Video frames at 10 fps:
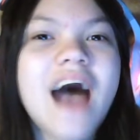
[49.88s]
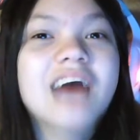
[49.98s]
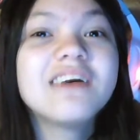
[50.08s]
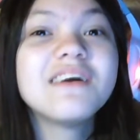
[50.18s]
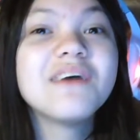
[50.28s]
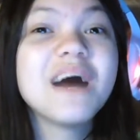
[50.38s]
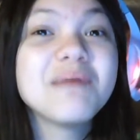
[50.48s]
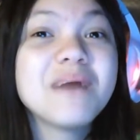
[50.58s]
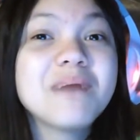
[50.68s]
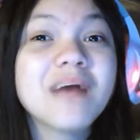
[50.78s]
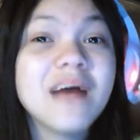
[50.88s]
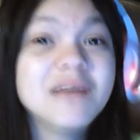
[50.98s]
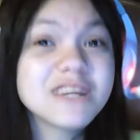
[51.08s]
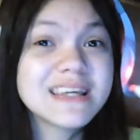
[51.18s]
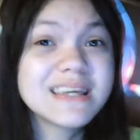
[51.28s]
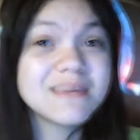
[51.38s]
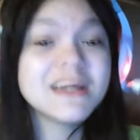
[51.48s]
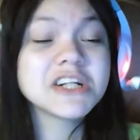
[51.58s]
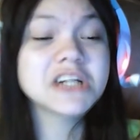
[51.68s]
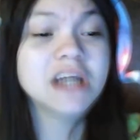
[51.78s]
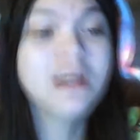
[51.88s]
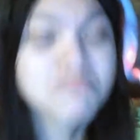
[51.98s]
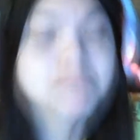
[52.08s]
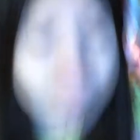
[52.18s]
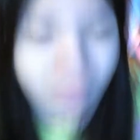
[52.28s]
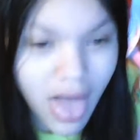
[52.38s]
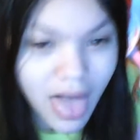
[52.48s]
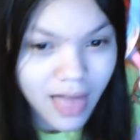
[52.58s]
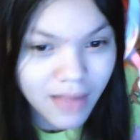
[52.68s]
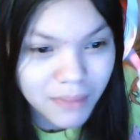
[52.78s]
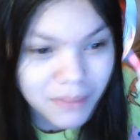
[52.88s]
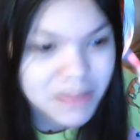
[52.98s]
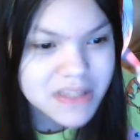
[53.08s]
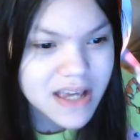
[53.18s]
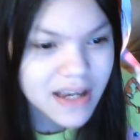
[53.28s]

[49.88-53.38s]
I don't know. I'm hyper. I'm trying to keep the energy. What am I